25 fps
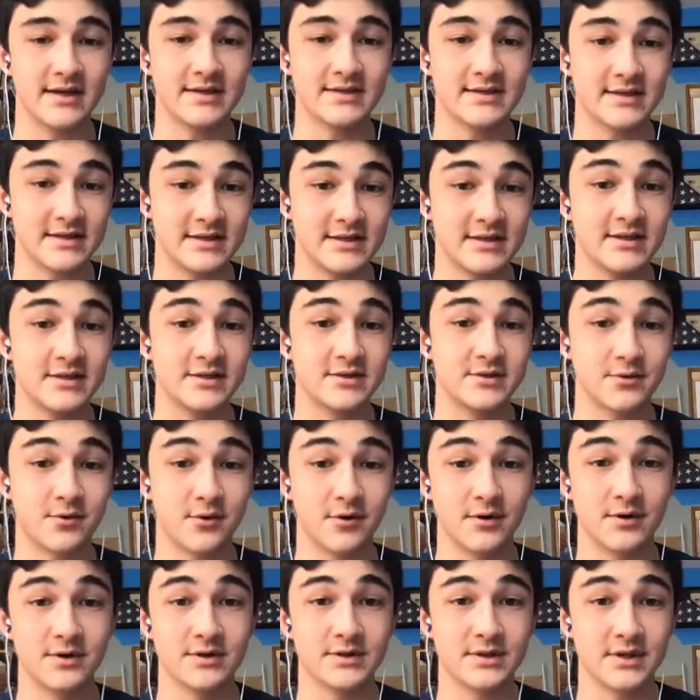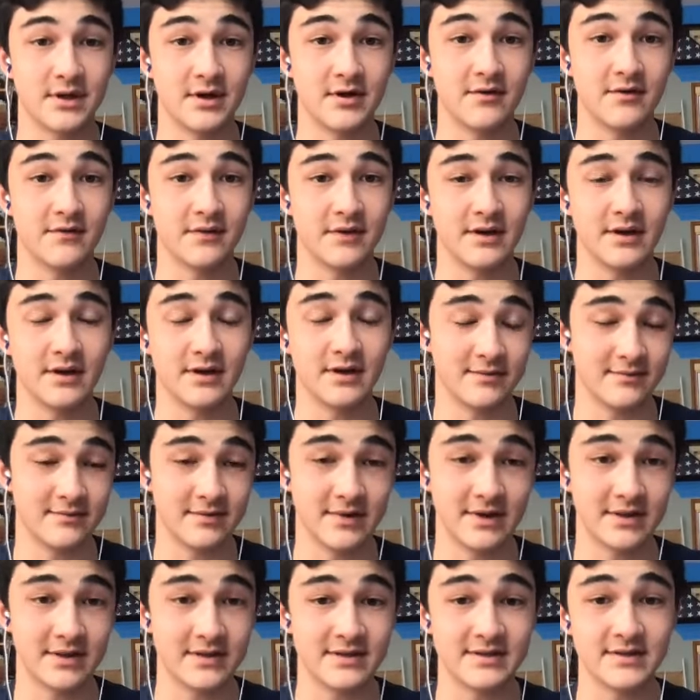SAT scores and all and
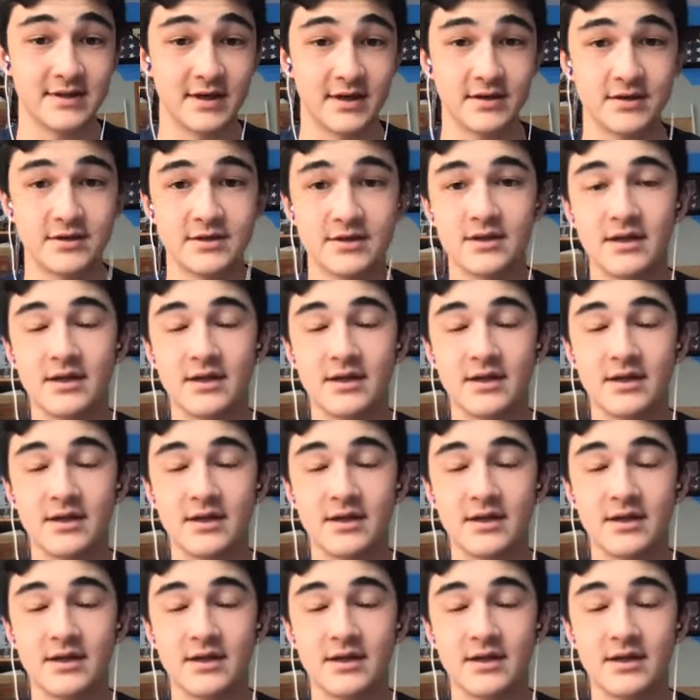the such.